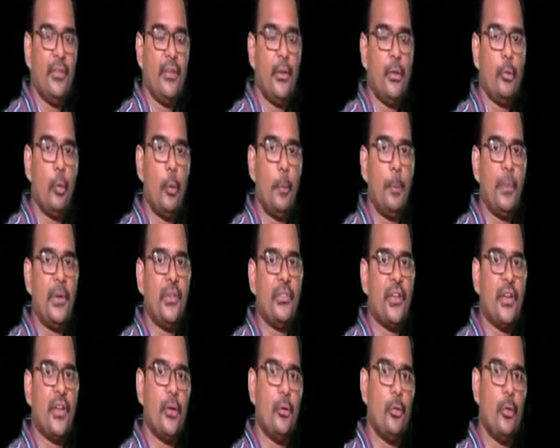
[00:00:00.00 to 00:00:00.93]
is a low
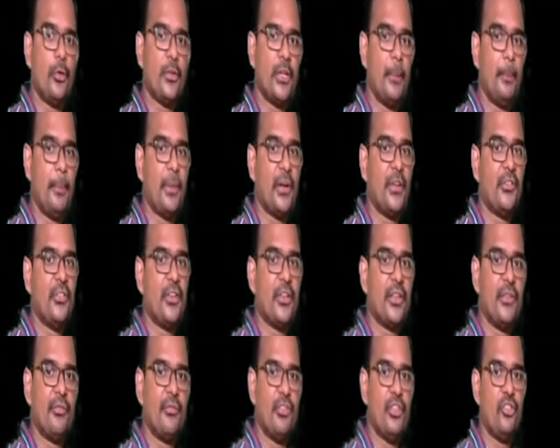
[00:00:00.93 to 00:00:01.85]
pressure and low temperature
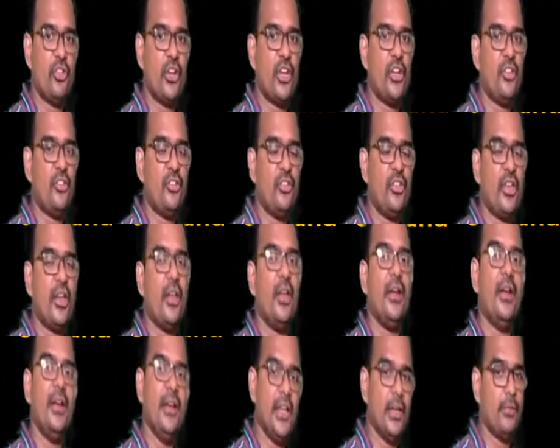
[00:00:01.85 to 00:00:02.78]
refrigerant
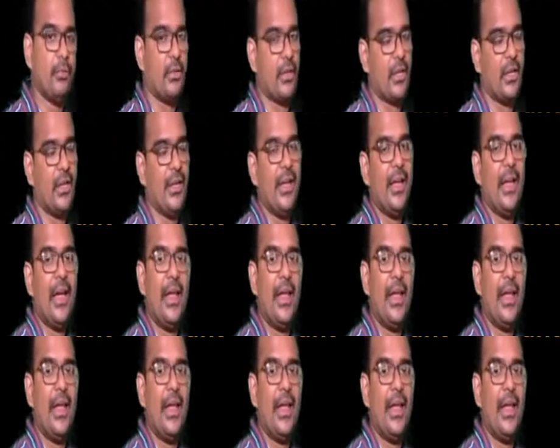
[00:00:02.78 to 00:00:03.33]
liquid,